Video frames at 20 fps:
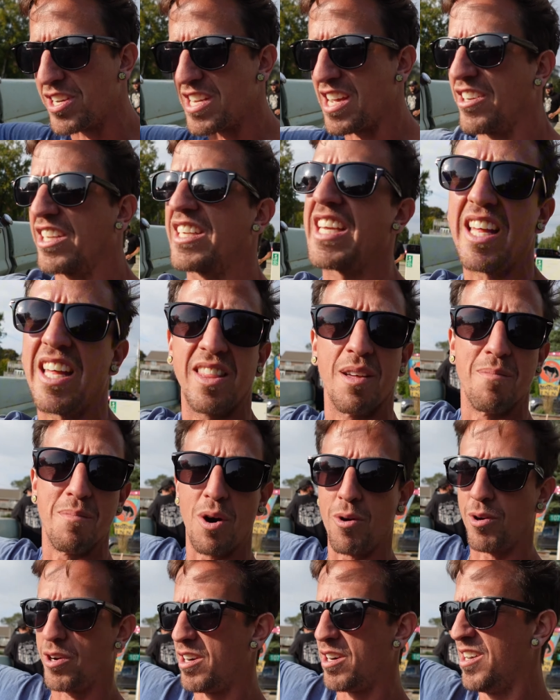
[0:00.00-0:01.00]
down and getting the
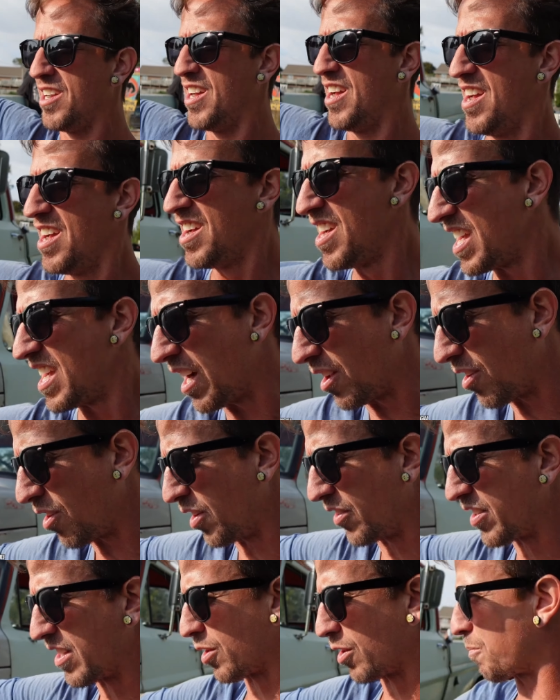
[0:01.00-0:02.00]
motor and
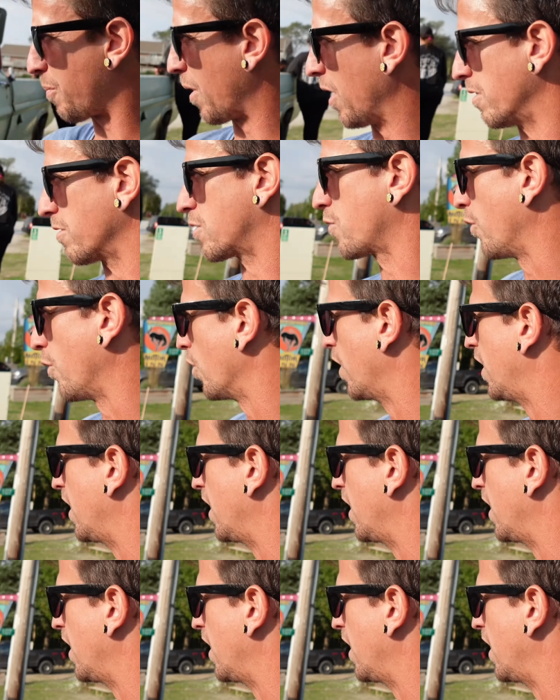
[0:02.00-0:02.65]
all the other parts for